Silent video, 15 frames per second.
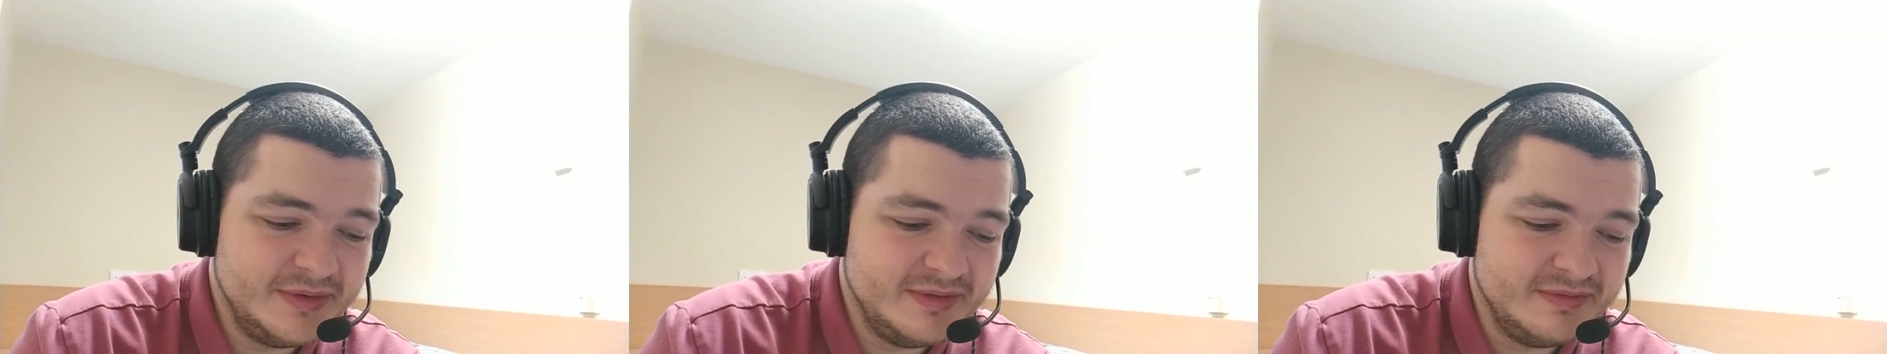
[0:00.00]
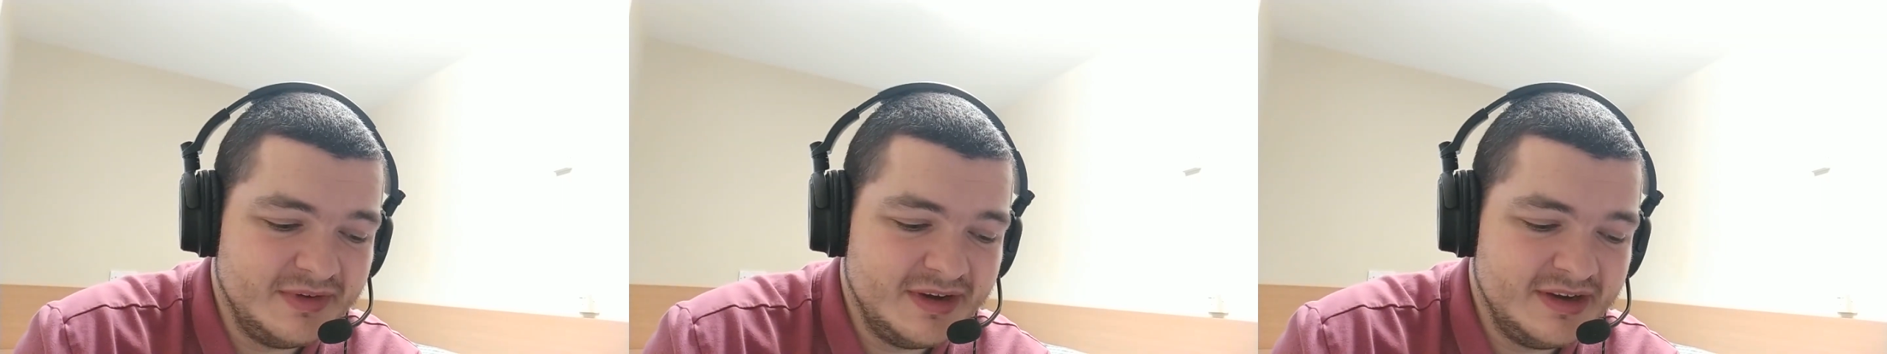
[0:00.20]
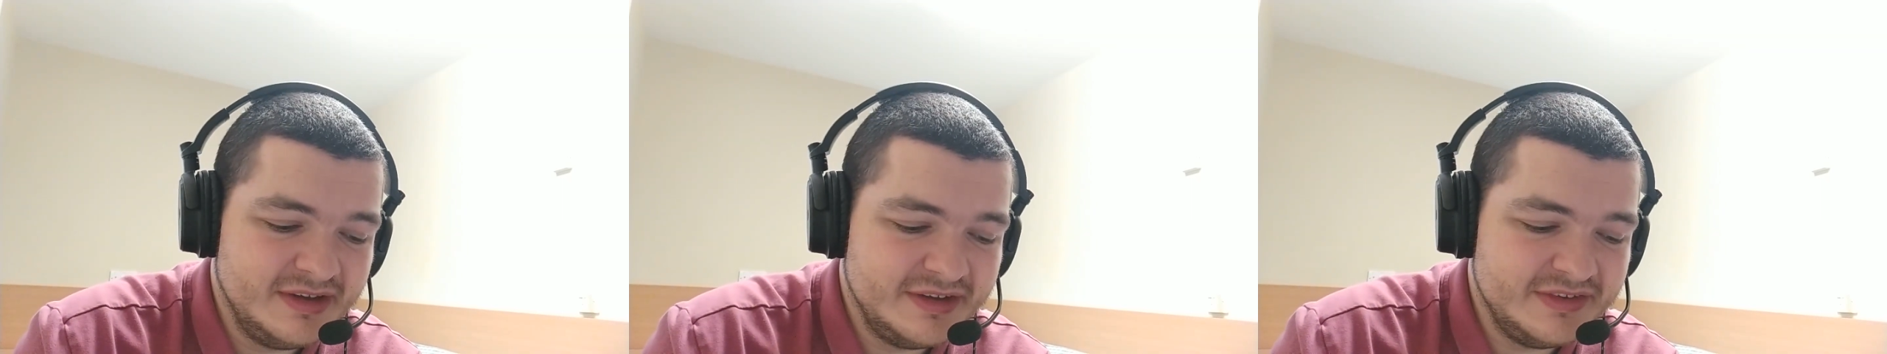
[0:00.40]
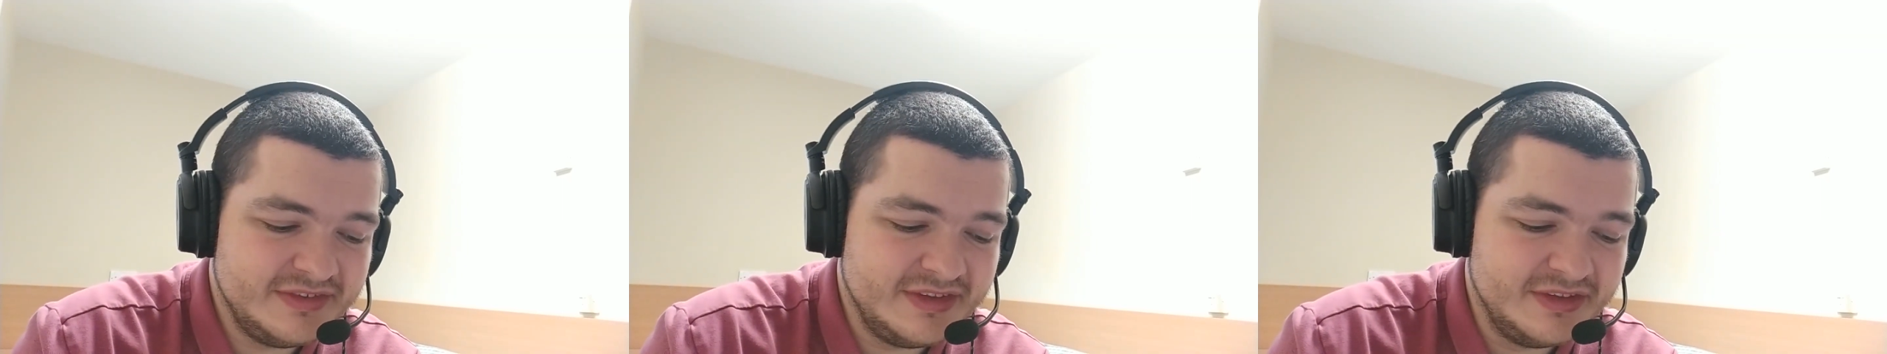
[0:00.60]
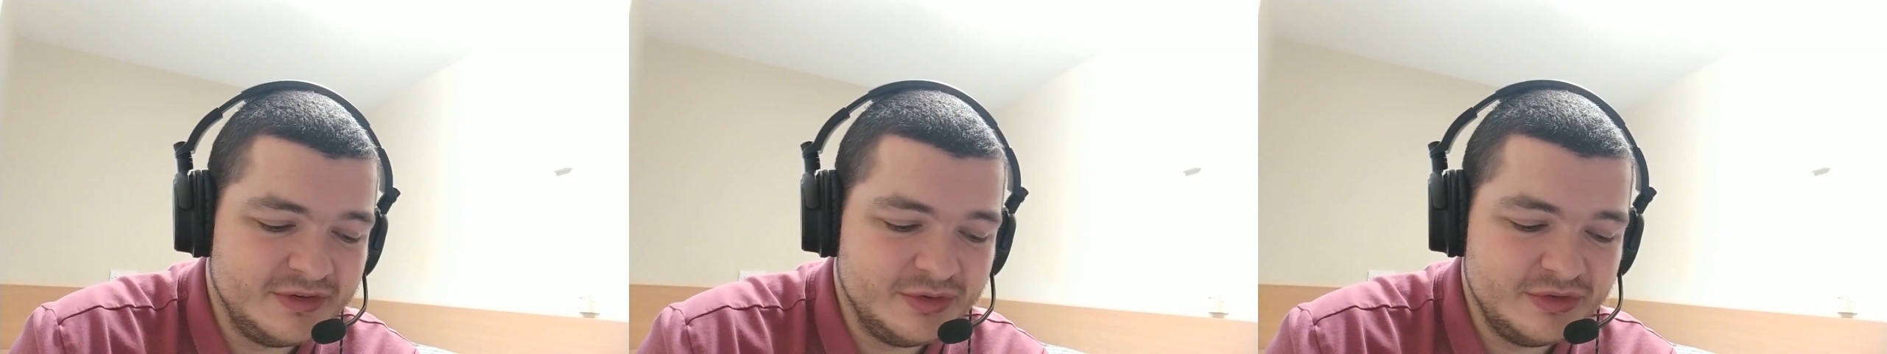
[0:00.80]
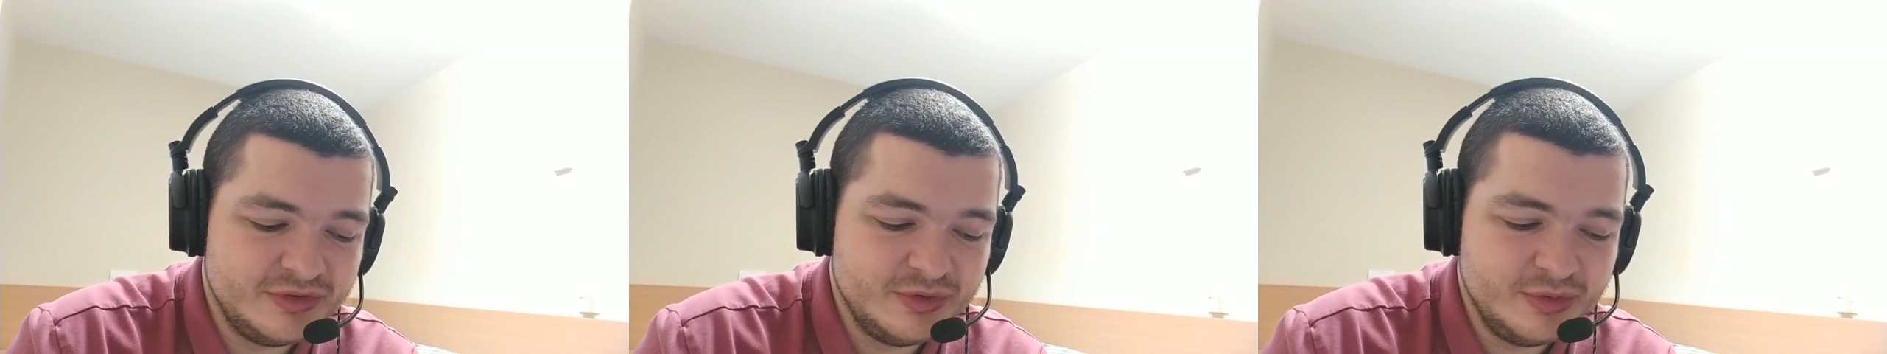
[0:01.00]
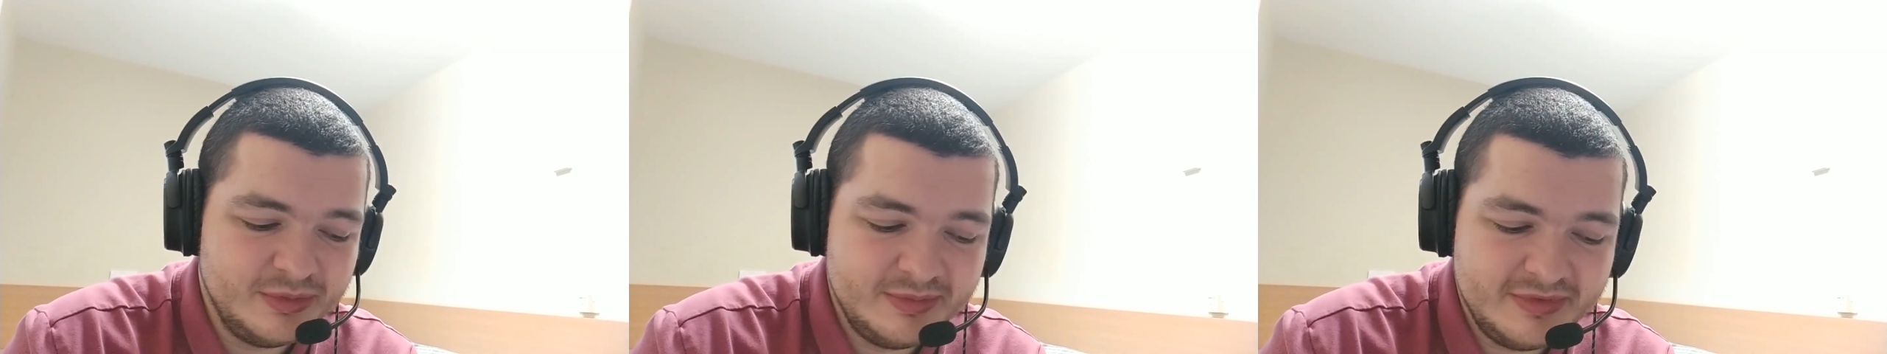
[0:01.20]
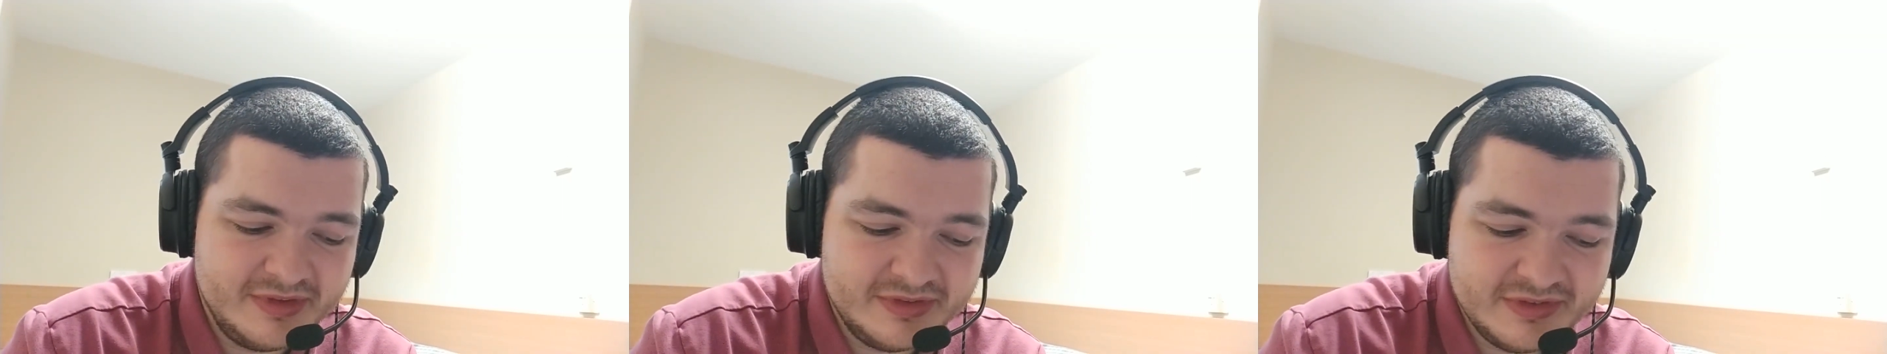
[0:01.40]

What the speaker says: didn't realise that the Doctor or